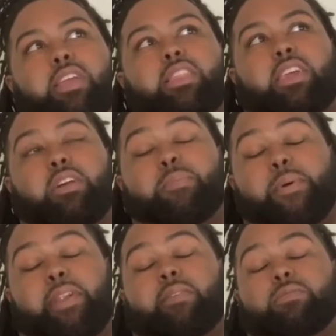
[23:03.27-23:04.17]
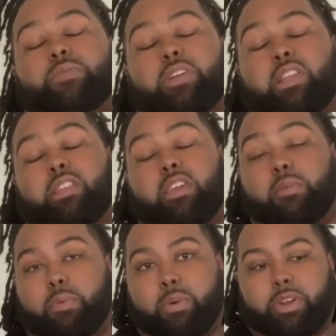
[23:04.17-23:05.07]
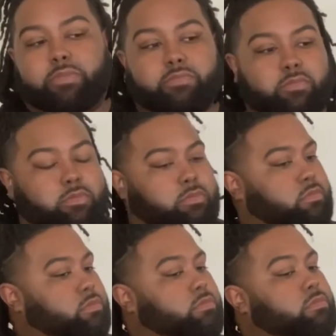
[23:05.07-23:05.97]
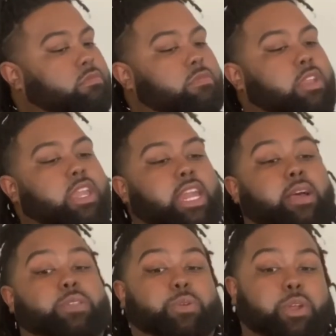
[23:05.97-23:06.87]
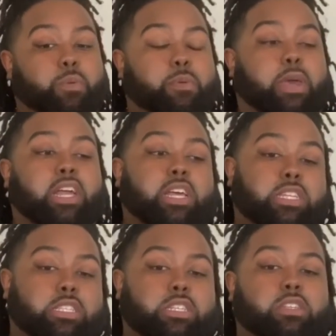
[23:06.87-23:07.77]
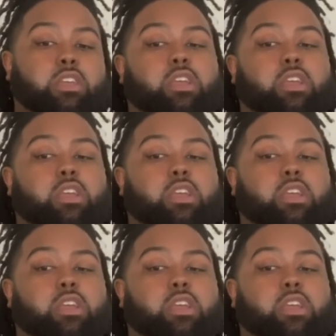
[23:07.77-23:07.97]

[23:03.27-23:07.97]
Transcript: at the airport. I was working at the airport, and I was working with my cousin